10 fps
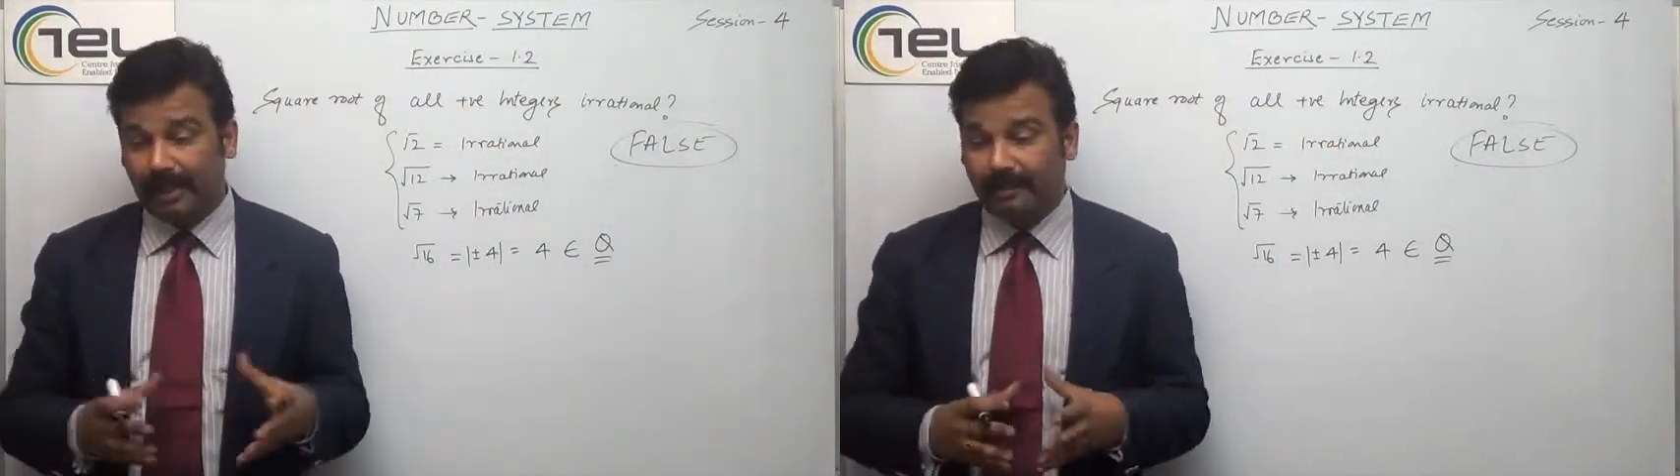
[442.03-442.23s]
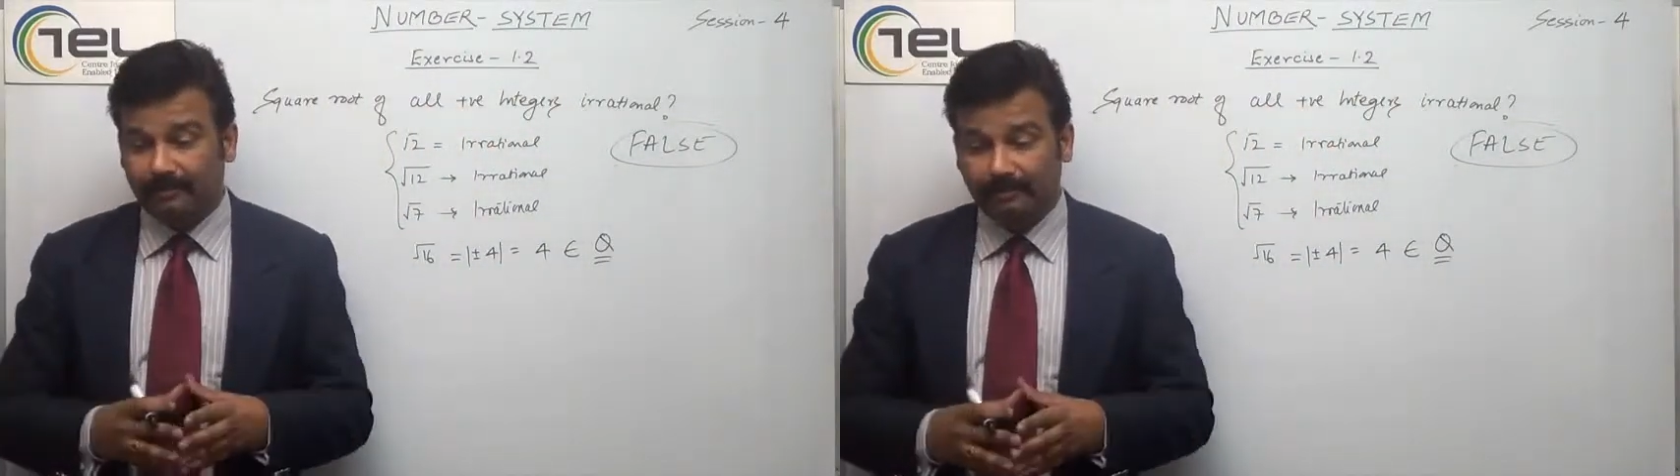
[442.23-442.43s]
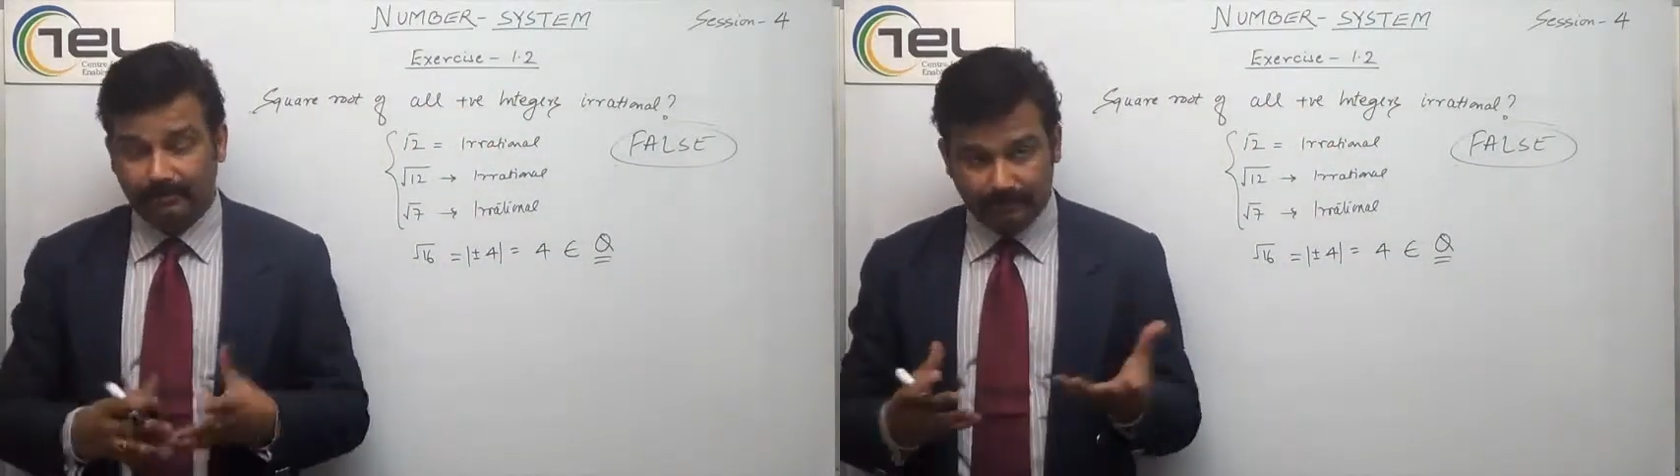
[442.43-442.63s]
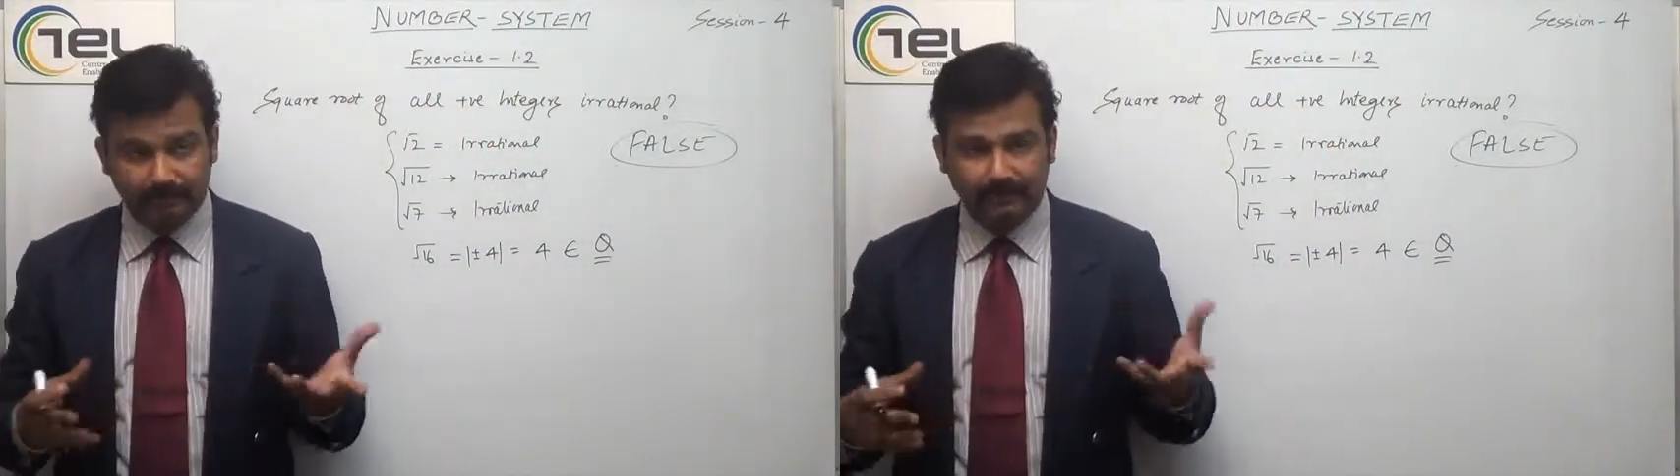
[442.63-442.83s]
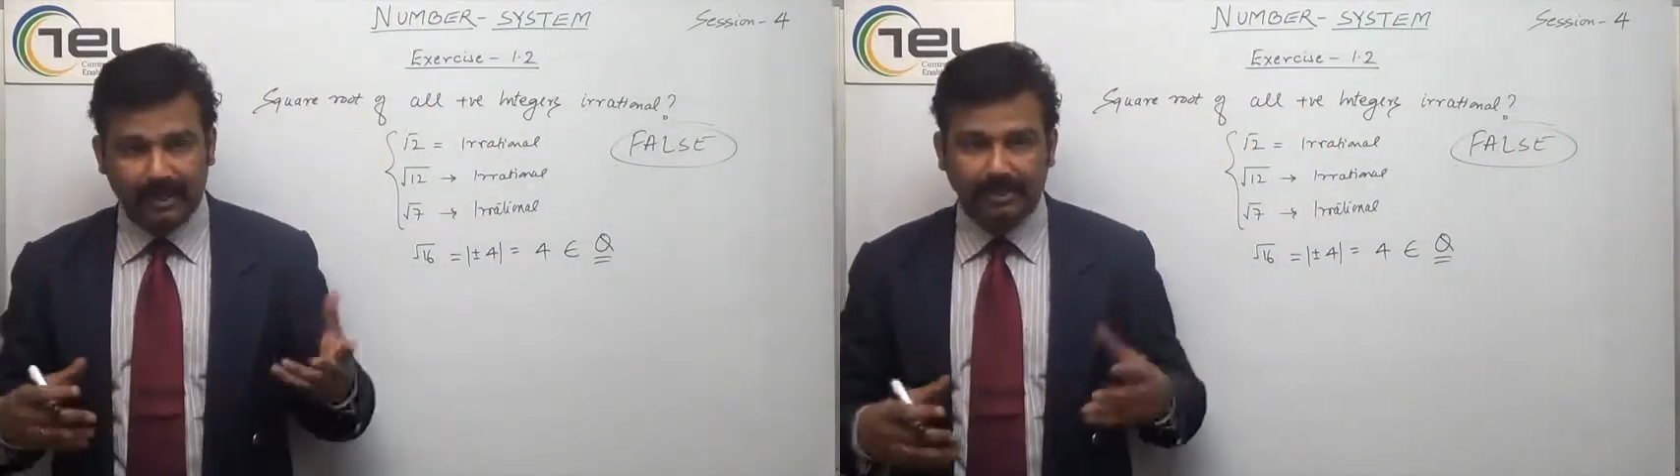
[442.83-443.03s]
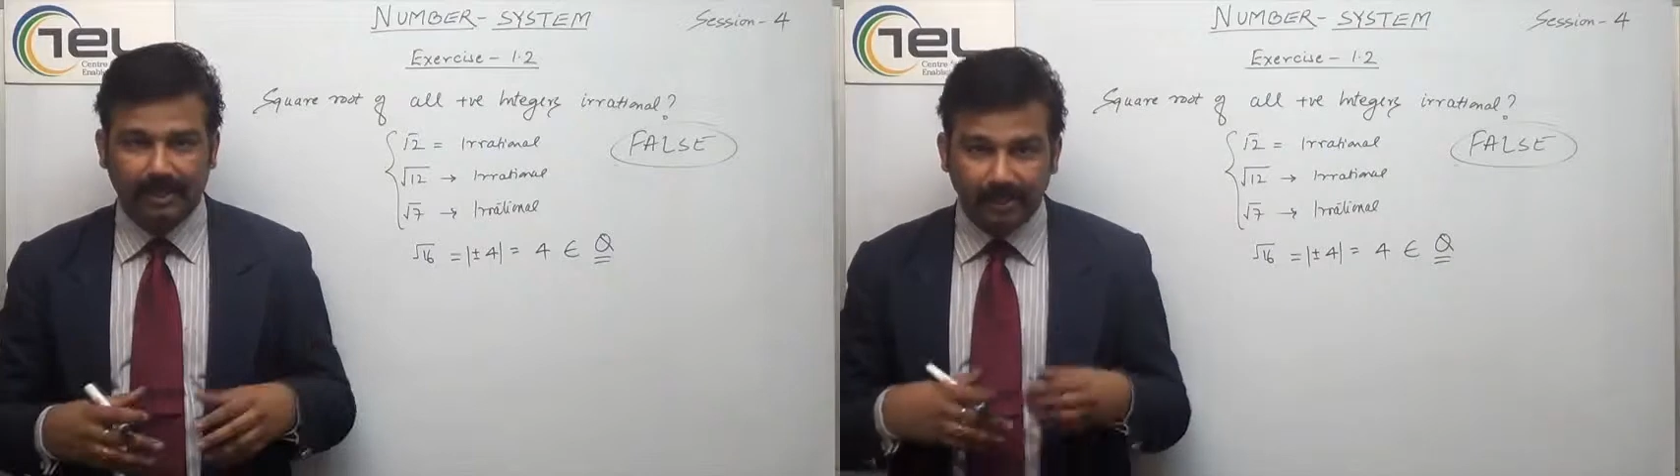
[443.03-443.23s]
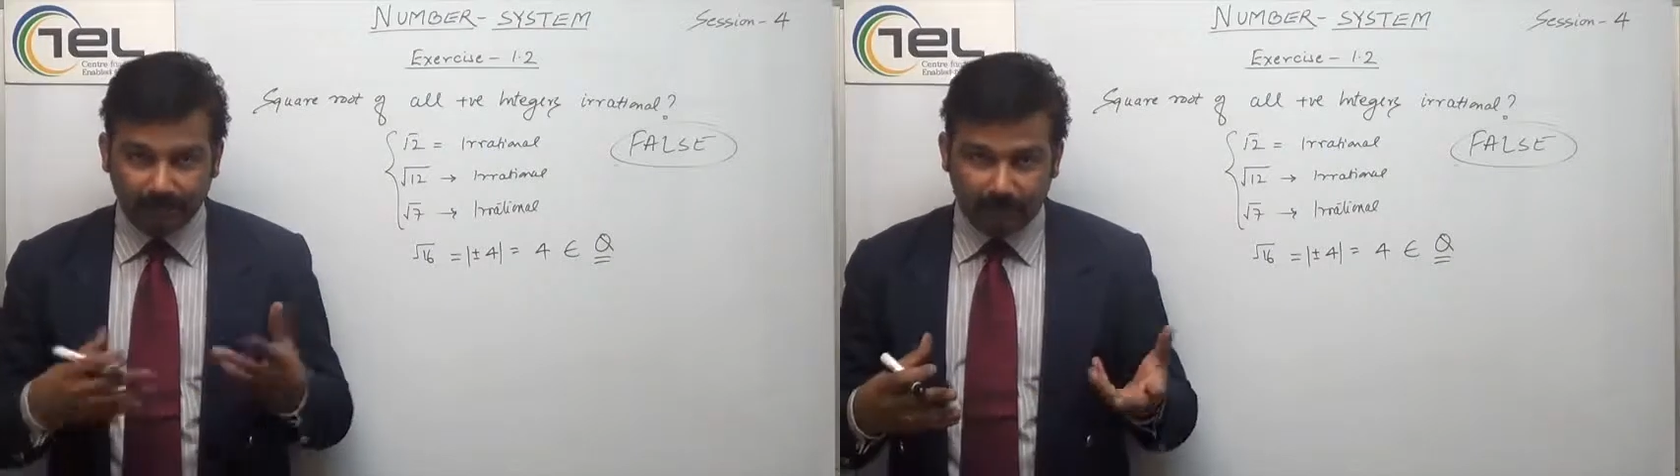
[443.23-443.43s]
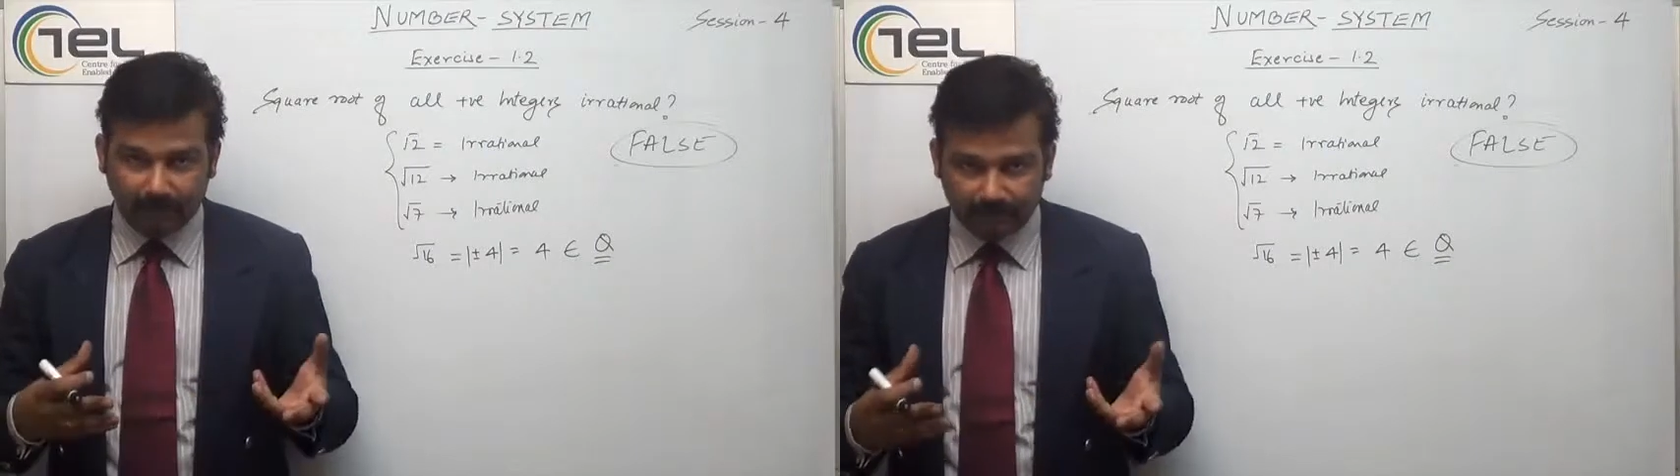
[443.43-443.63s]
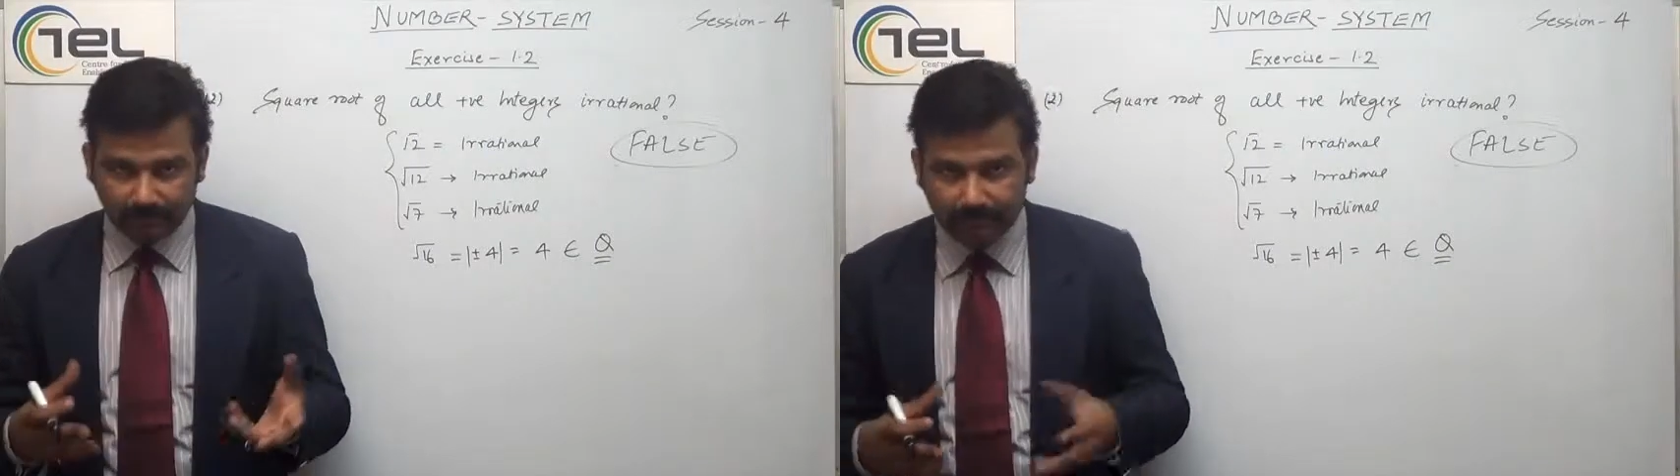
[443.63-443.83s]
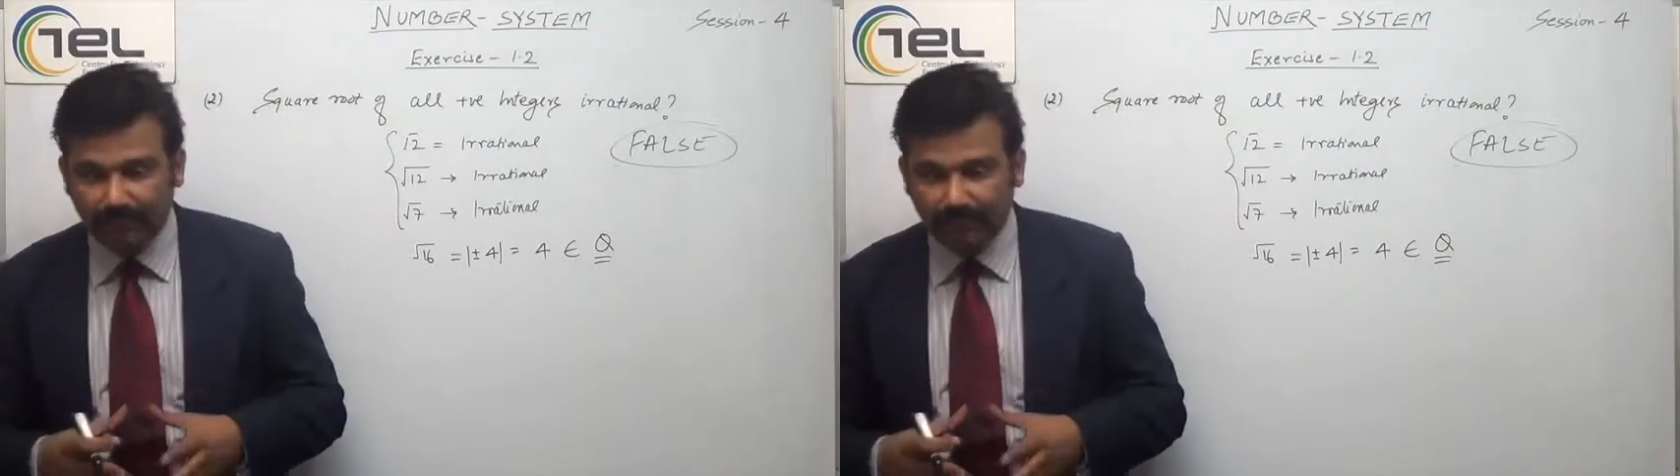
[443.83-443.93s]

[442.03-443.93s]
Yeah, they are saying if not.